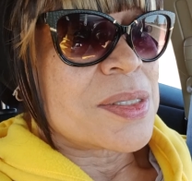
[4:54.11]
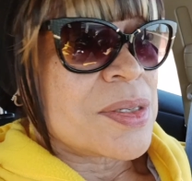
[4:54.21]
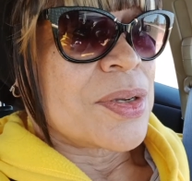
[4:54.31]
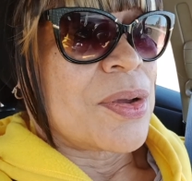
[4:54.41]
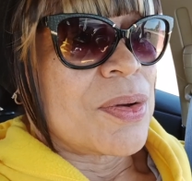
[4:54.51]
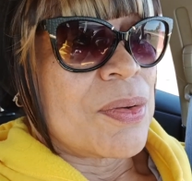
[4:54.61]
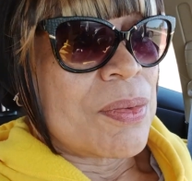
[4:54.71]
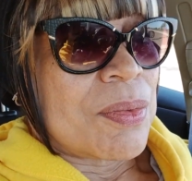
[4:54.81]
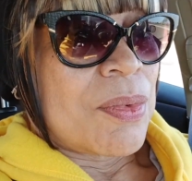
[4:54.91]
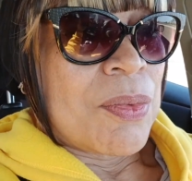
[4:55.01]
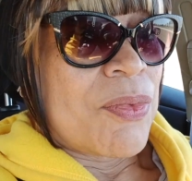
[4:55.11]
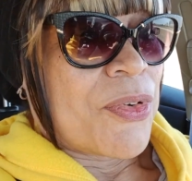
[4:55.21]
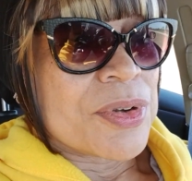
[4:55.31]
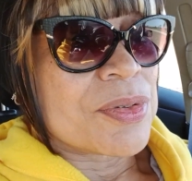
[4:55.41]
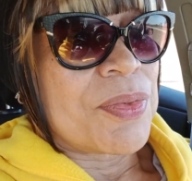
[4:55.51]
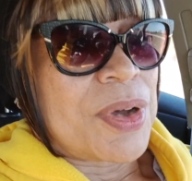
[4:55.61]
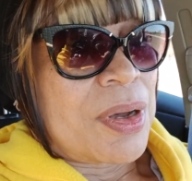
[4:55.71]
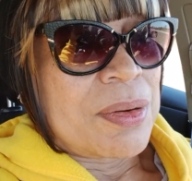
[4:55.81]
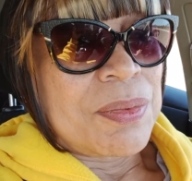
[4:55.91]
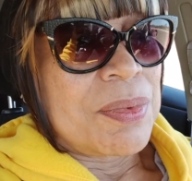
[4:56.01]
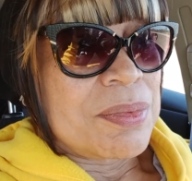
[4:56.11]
well, first of all,